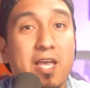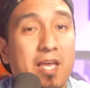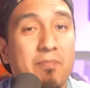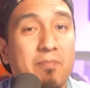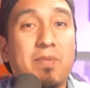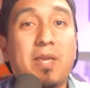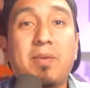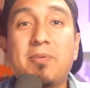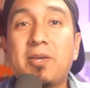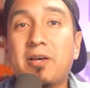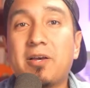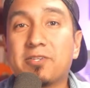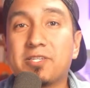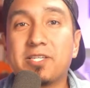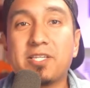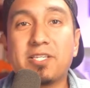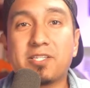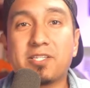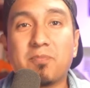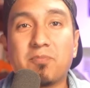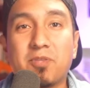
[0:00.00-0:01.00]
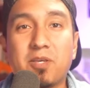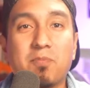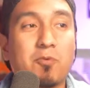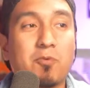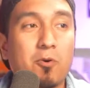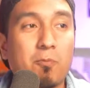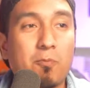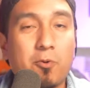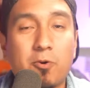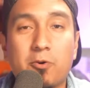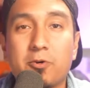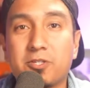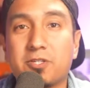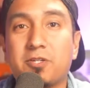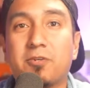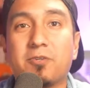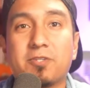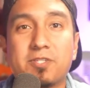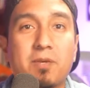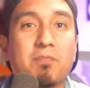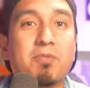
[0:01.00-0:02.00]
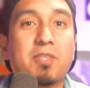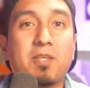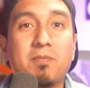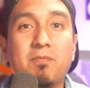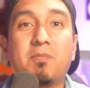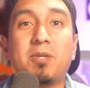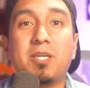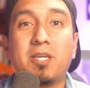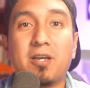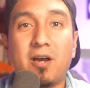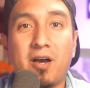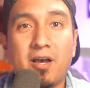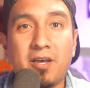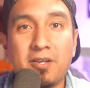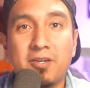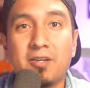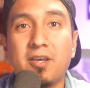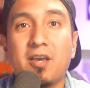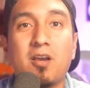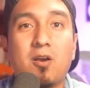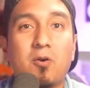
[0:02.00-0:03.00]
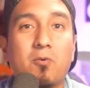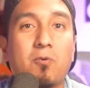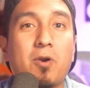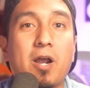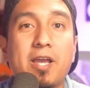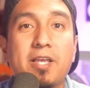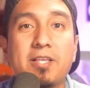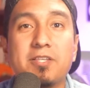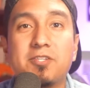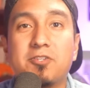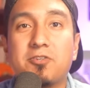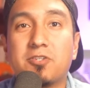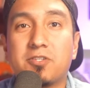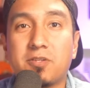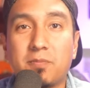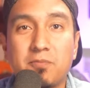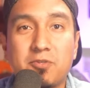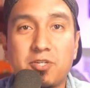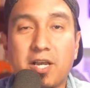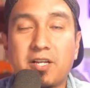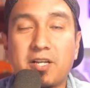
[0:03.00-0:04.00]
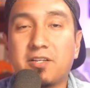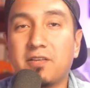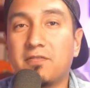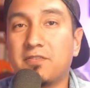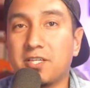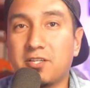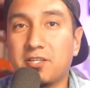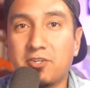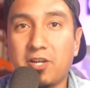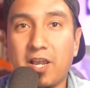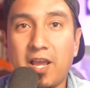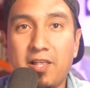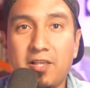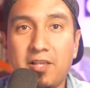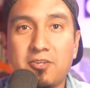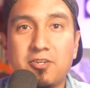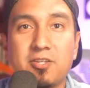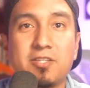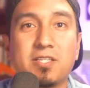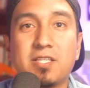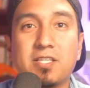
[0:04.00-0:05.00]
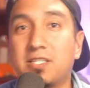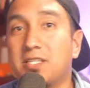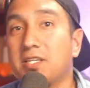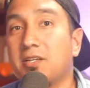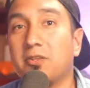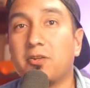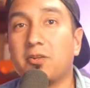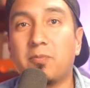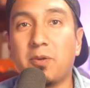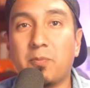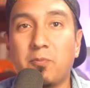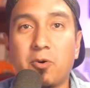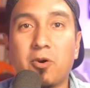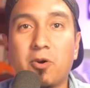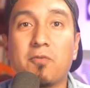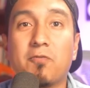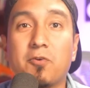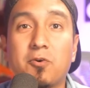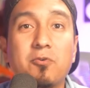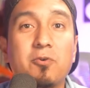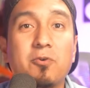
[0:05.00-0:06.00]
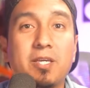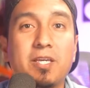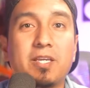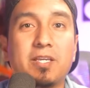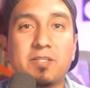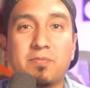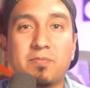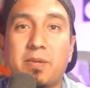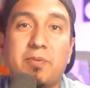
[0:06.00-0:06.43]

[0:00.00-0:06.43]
and maybe I'll see something more personal, something beyond Ryan's just objectives and challenges, and see a little bit more of who he is.